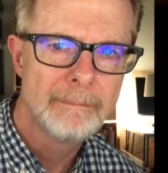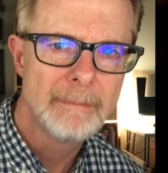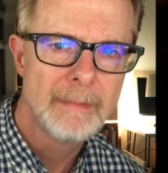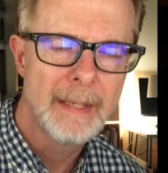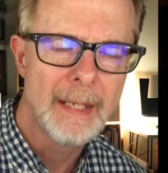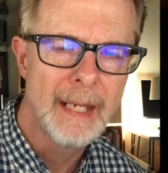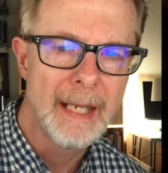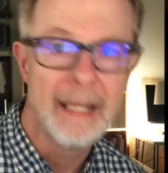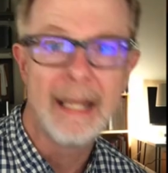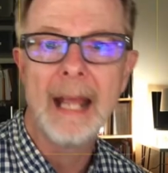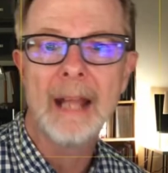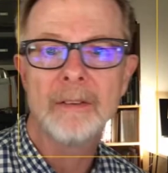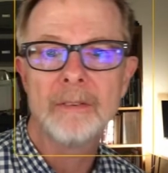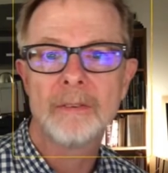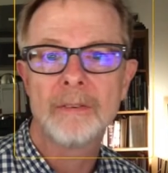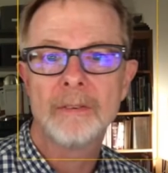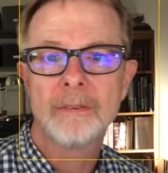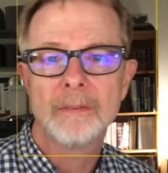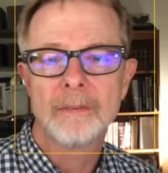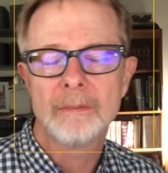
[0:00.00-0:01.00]
And
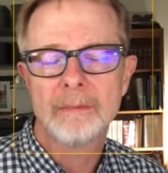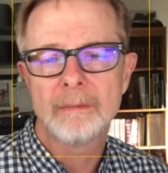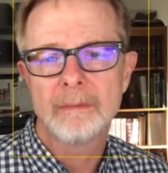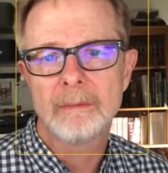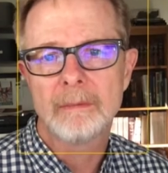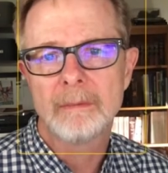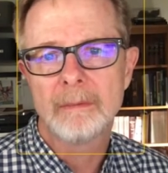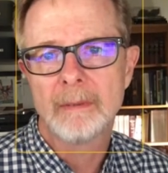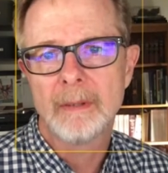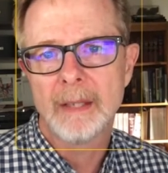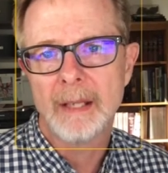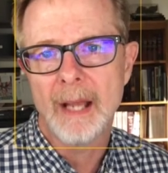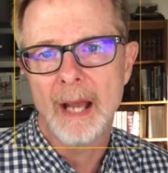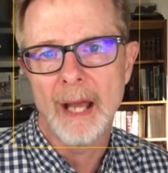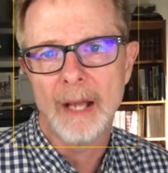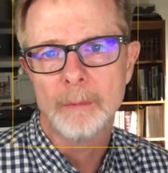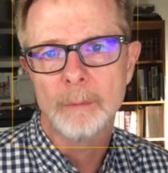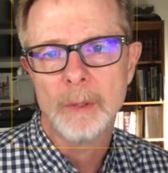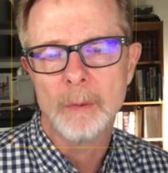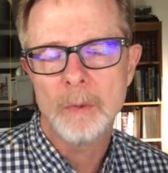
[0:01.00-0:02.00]
that's the
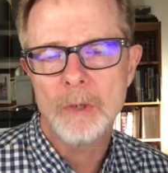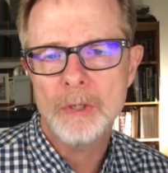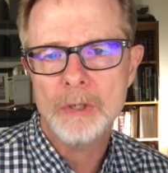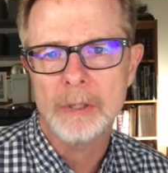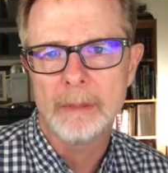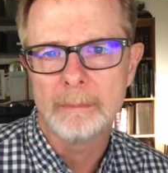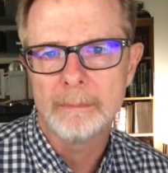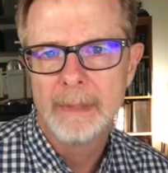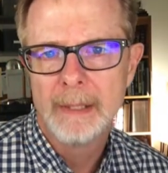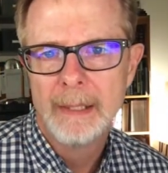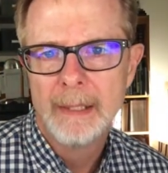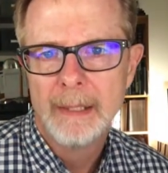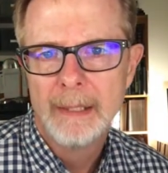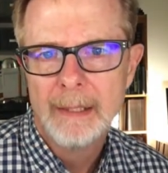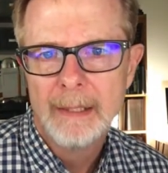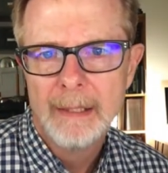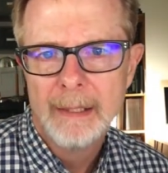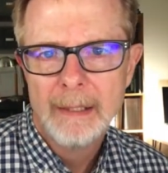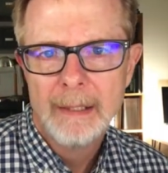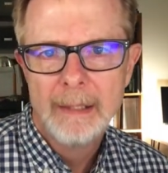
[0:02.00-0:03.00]
God we worship.
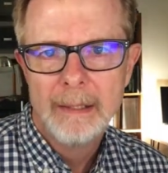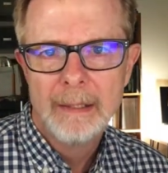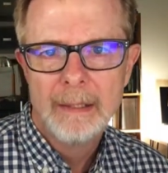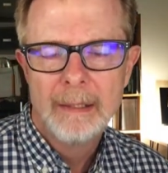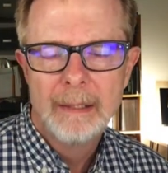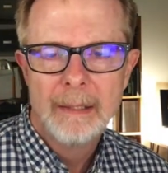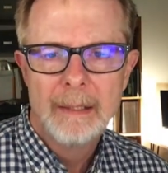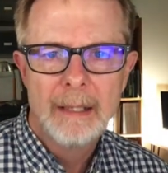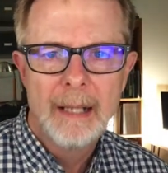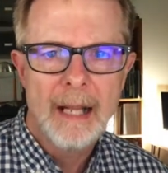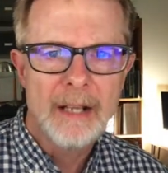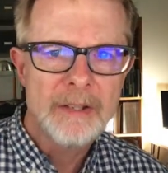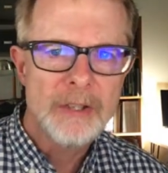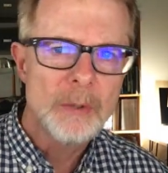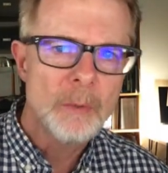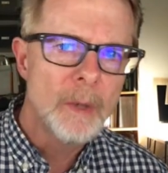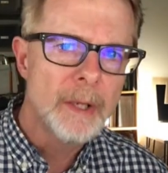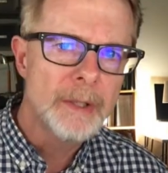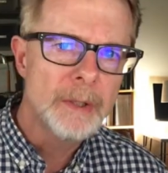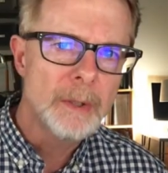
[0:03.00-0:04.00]
That's
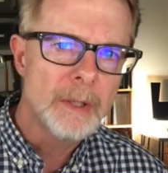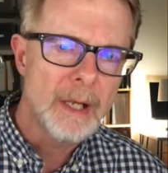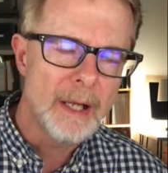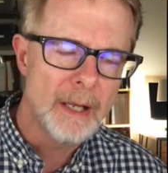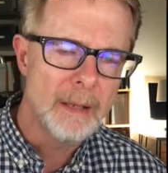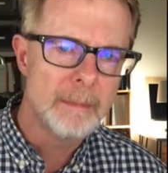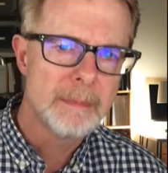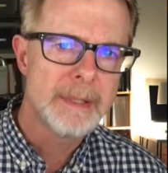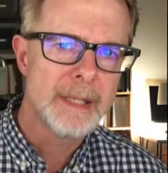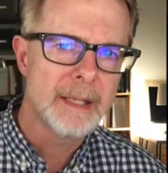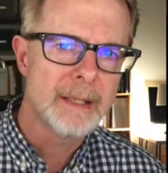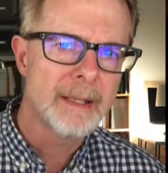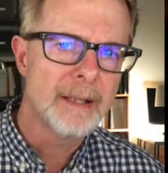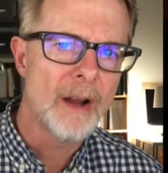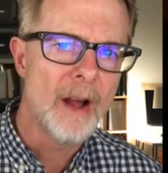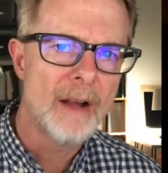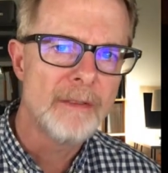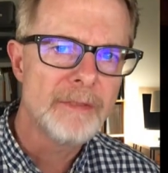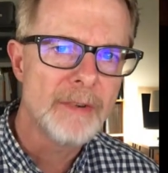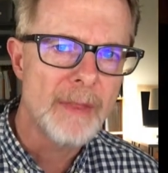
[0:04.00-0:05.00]
the one who comes and can
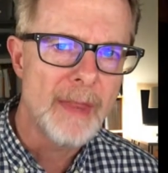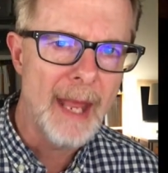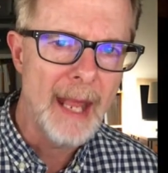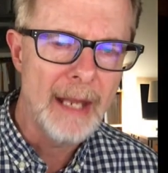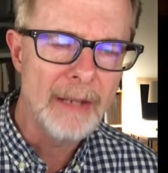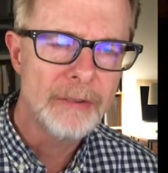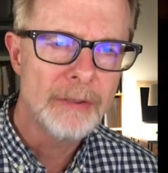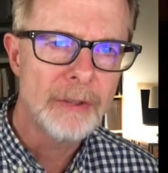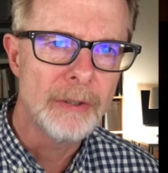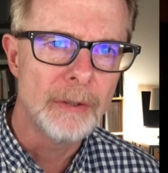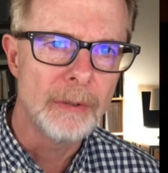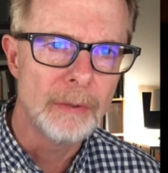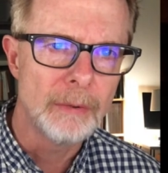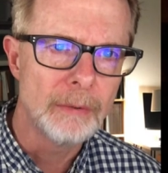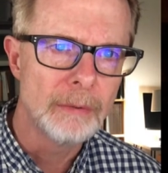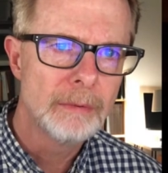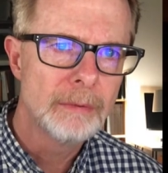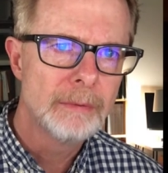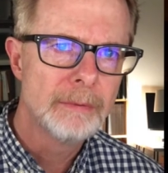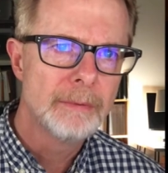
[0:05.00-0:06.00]
offer that
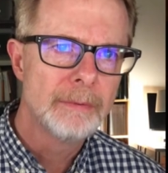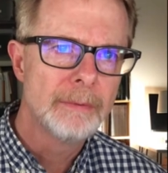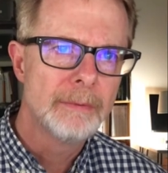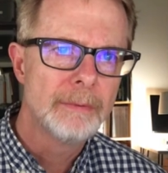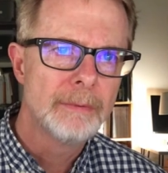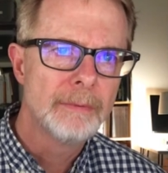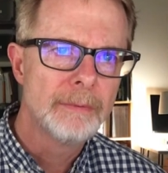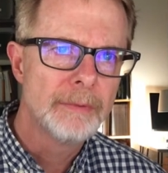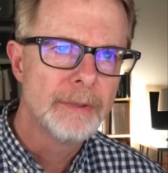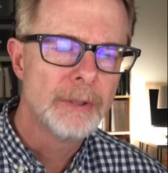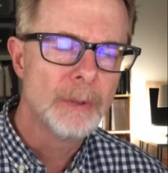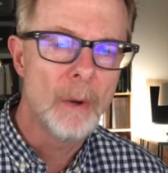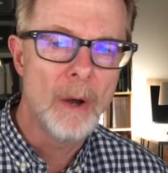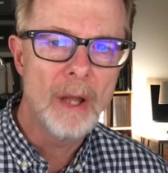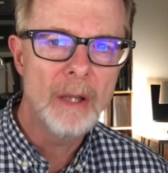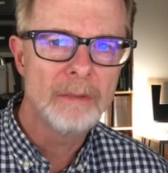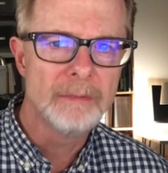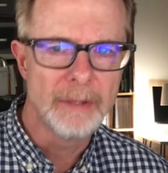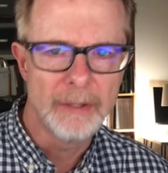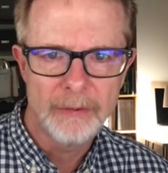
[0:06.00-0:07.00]
to, to
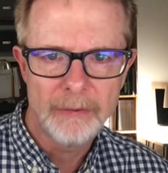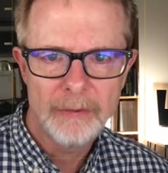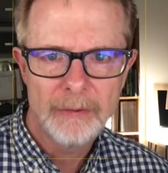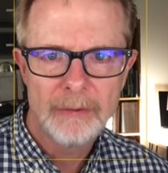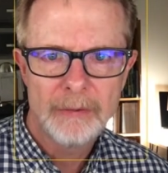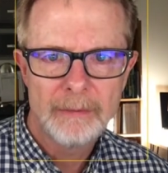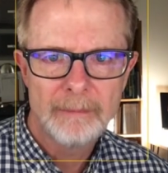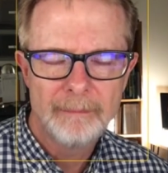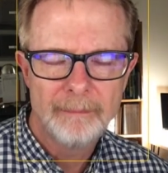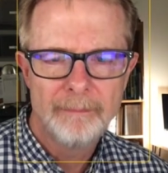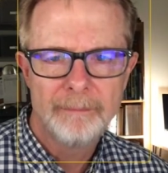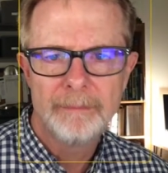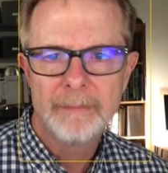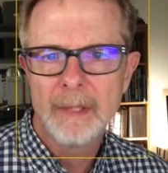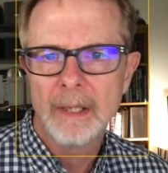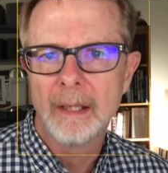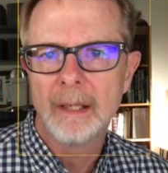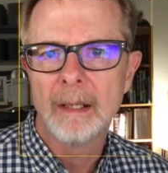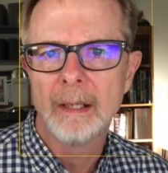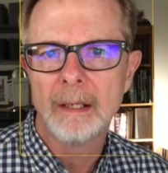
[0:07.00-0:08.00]
all of us.
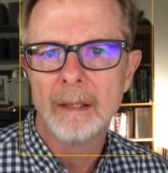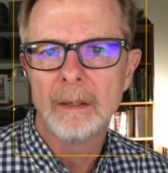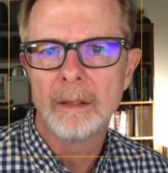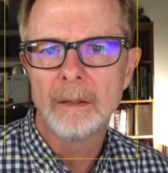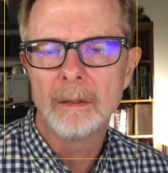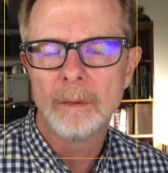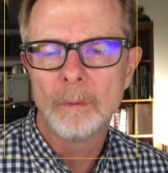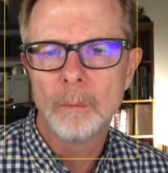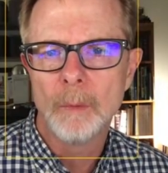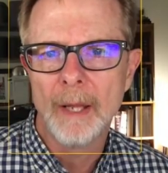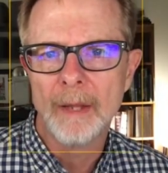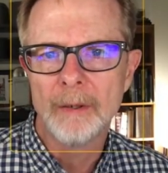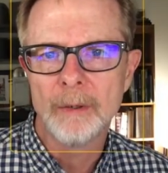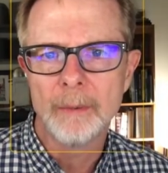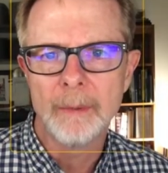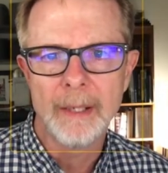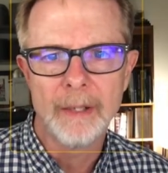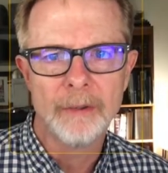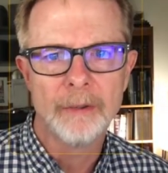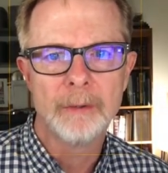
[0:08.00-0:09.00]
Uh, whether
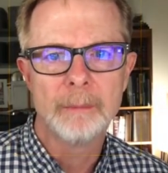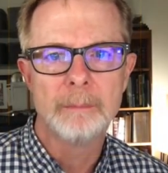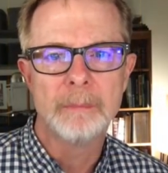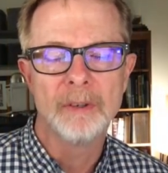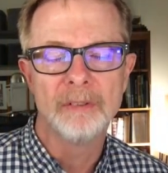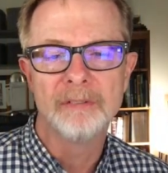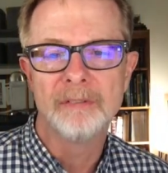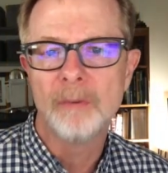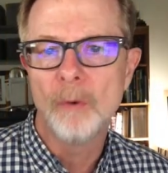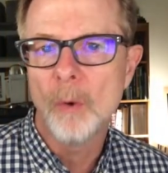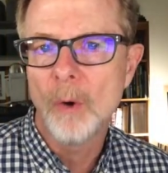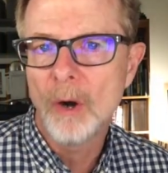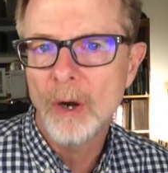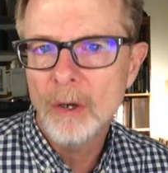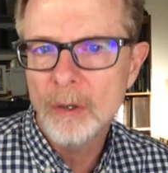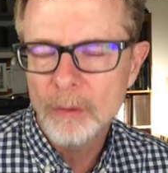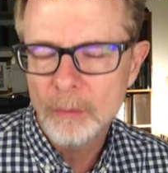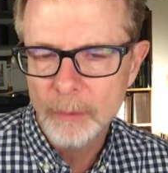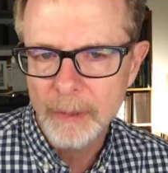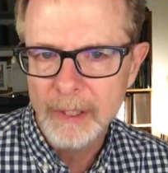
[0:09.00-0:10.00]
it's
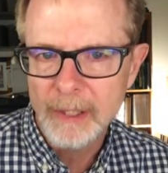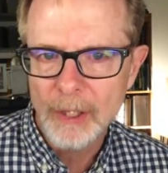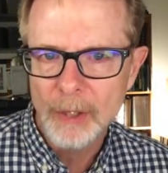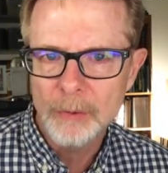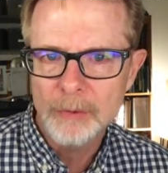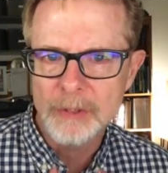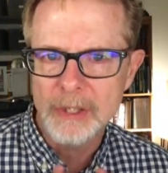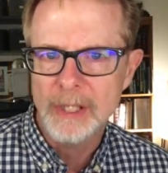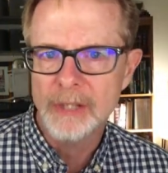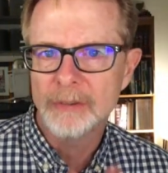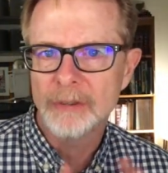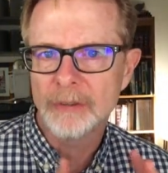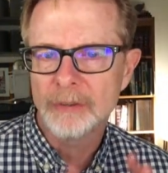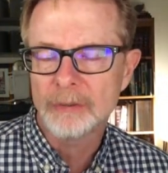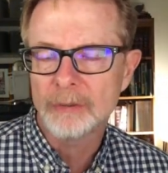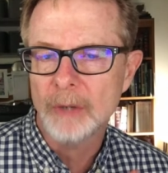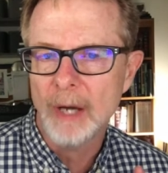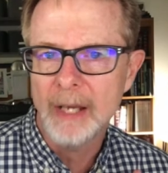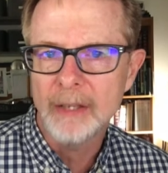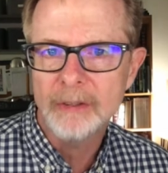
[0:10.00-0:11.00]
before we know Jesus
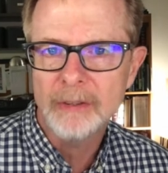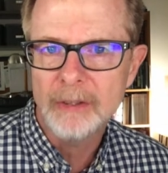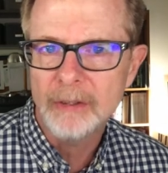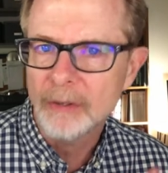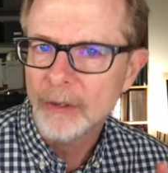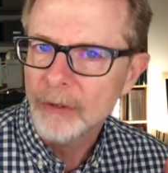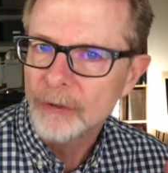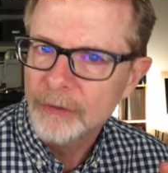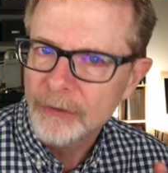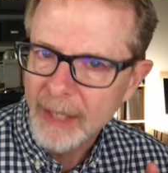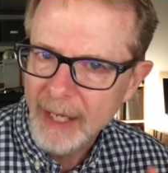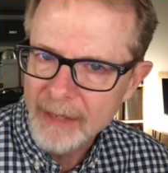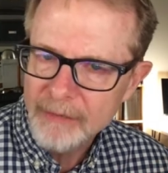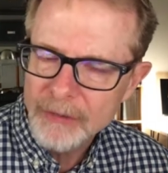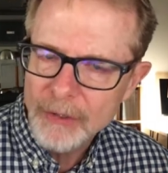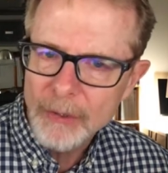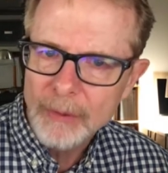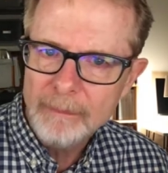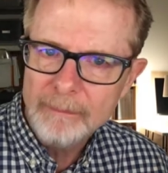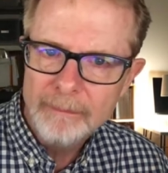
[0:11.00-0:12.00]
Christ is our Savior,